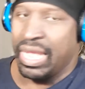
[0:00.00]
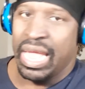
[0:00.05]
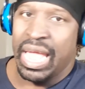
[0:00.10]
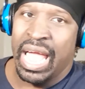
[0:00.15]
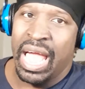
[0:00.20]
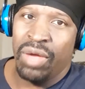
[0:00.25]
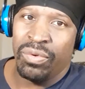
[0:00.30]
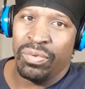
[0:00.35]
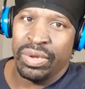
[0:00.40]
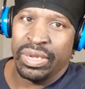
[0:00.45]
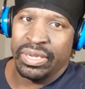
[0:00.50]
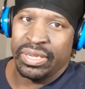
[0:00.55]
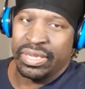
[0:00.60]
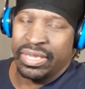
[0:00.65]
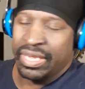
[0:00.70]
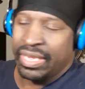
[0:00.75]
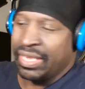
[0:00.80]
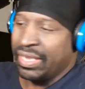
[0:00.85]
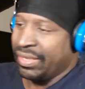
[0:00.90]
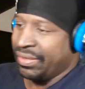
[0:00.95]
I wouldn't
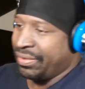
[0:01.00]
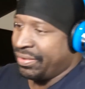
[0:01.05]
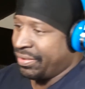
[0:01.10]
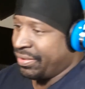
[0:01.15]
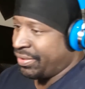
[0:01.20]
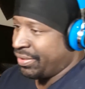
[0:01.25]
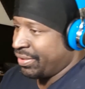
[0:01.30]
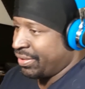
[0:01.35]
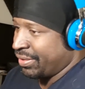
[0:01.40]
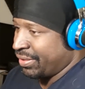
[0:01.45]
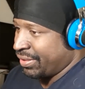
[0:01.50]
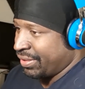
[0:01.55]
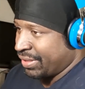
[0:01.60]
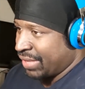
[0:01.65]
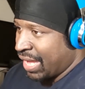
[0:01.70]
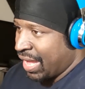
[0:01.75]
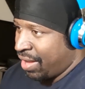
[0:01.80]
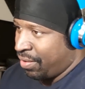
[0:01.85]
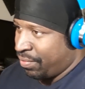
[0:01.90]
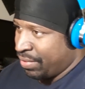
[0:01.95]
care.
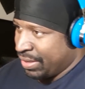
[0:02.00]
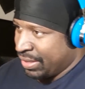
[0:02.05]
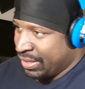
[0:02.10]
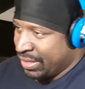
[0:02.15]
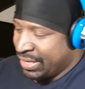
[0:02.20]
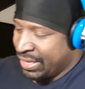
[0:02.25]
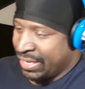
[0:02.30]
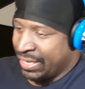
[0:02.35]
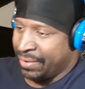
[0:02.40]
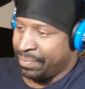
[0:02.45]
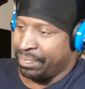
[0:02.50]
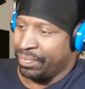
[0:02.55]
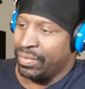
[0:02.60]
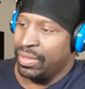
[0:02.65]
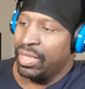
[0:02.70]
I wouldn't care.